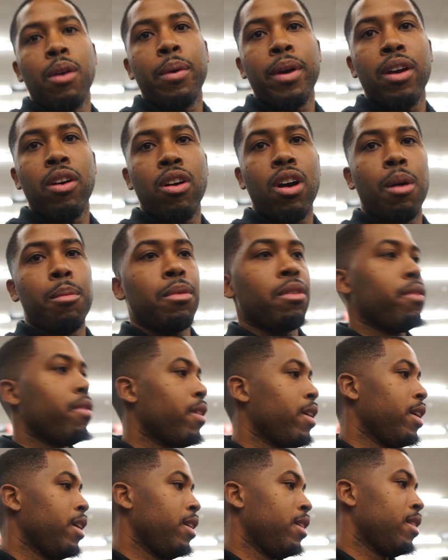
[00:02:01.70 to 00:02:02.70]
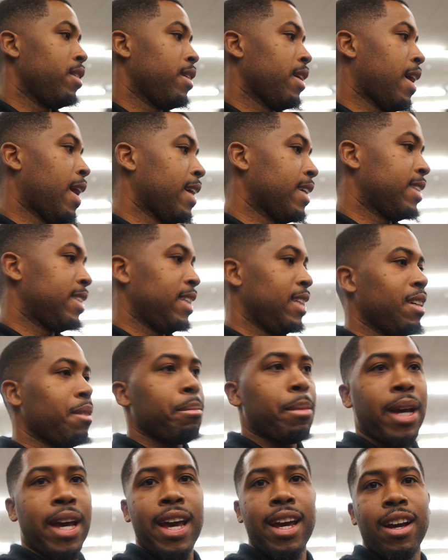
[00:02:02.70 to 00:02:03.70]
we're at Harbor Freight. I see a
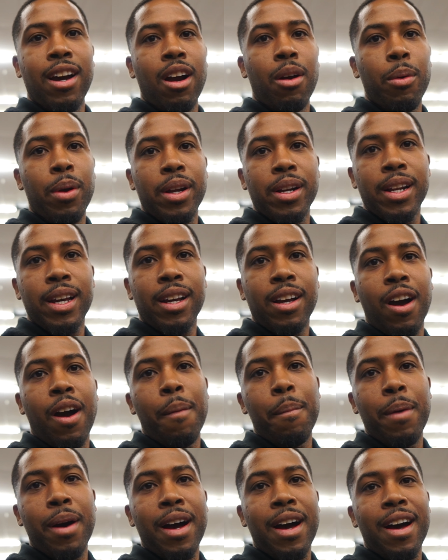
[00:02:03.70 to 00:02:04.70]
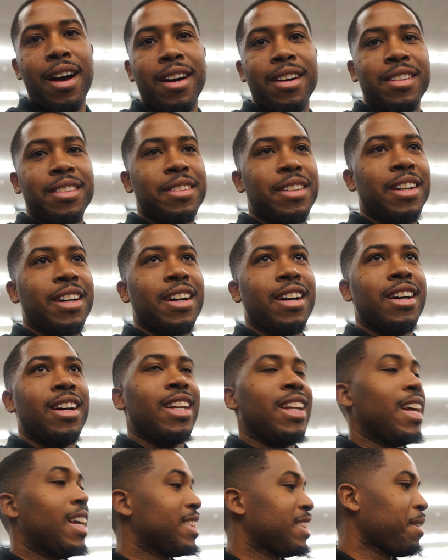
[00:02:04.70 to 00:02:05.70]
bag already that caught my eye,
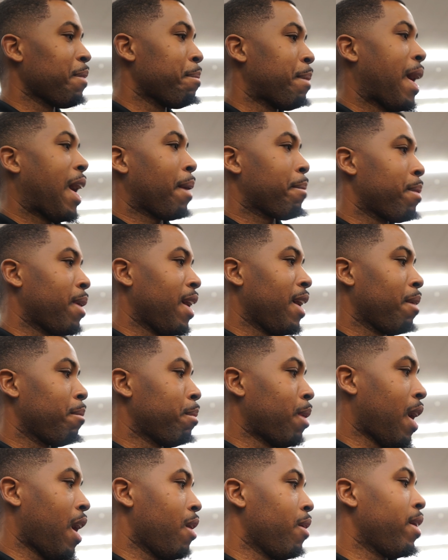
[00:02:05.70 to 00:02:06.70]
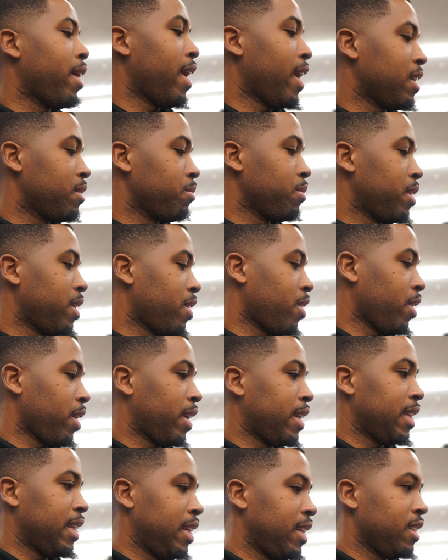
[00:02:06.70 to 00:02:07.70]
and that's the backpack. Bauer has one in
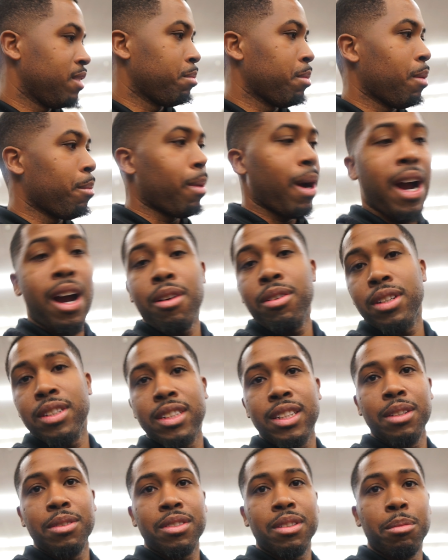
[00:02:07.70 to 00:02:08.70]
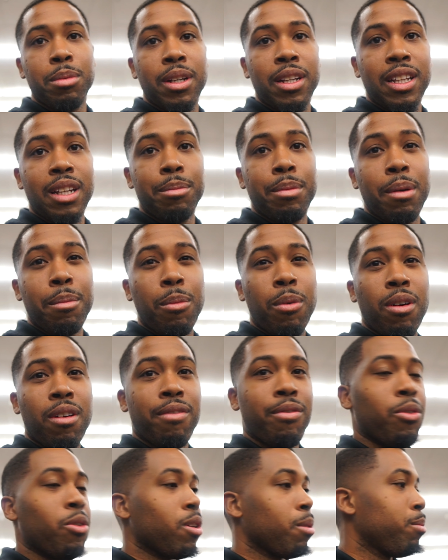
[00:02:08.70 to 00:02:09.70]
Hercules, but Bauer seems to be a little bit more
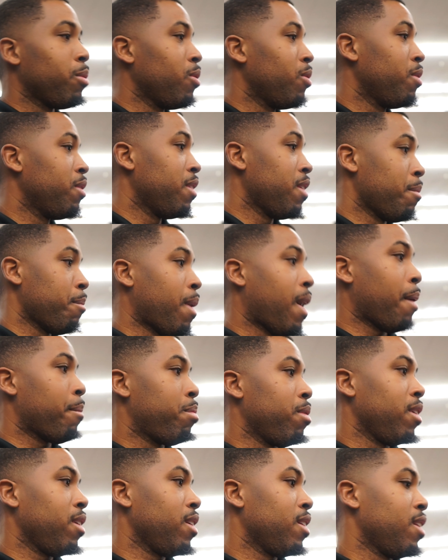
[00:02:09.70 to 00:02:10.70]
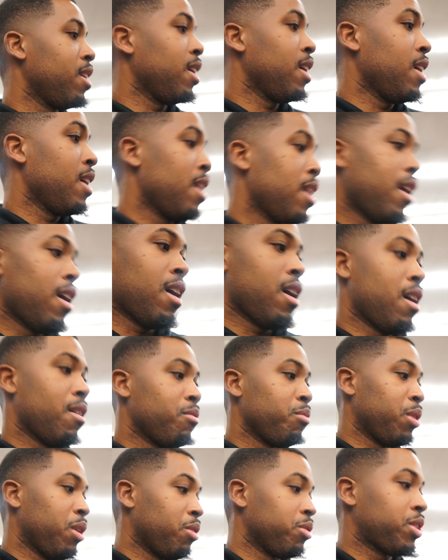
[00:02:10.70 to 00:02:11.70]
affordable in my opinion. We're
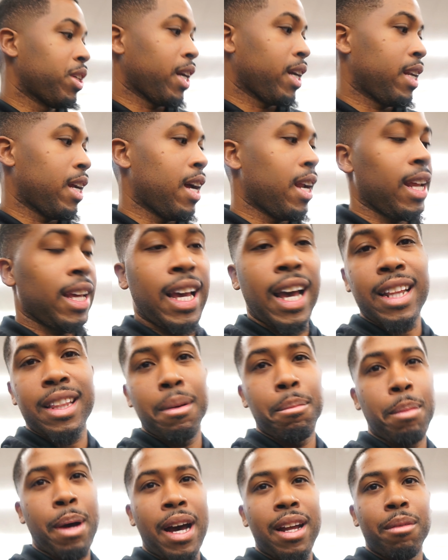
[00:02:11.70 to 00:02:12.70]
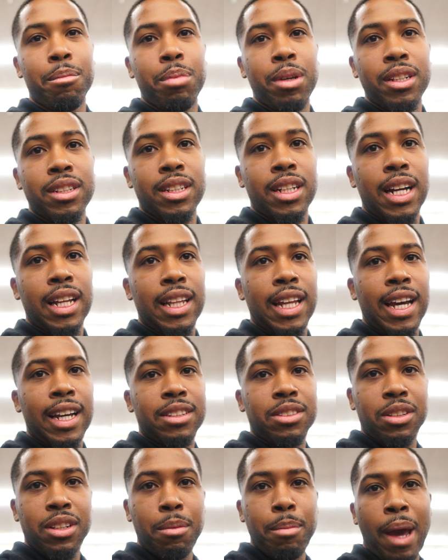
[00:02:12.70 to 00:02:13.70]
gonna check it out. They got the bottom piece that I like,
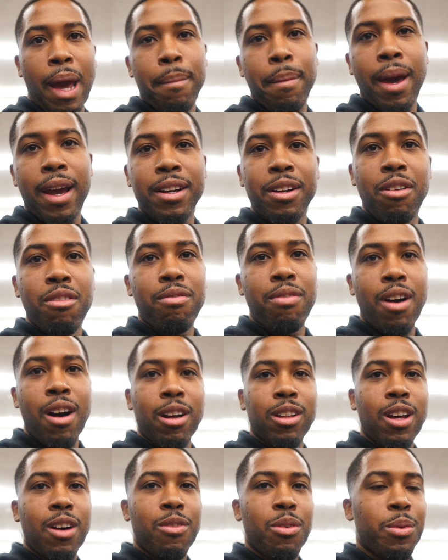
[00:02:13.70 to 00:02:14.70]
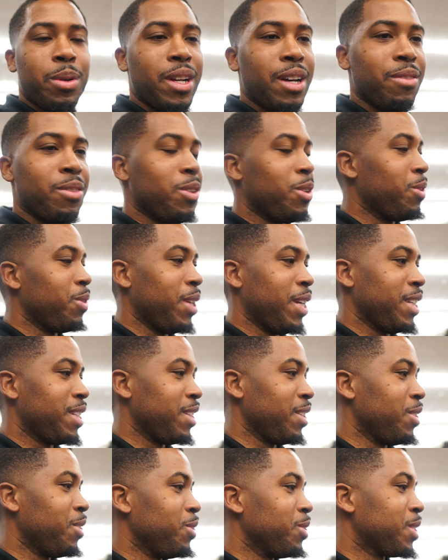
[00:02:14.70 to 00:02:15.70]
so your backpack don't fall over whenever you need
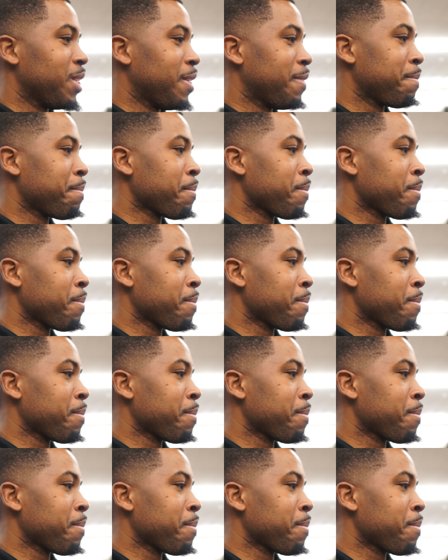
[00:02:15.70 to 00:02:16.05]
to use it.